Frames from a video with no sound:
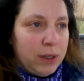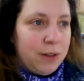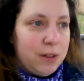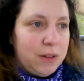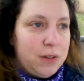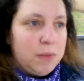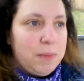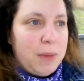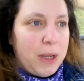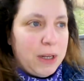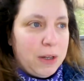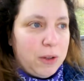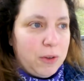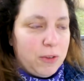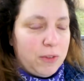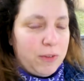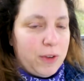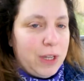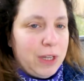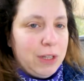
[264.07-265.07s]
The
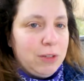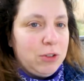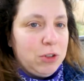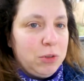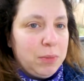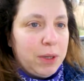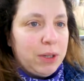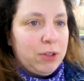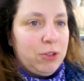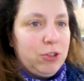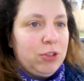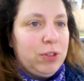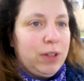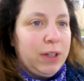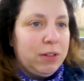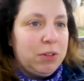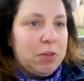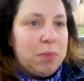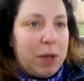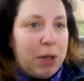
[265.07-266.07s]
tomatoes, if I eat too much
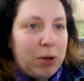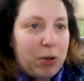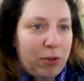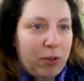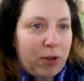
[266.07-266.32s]
like tomato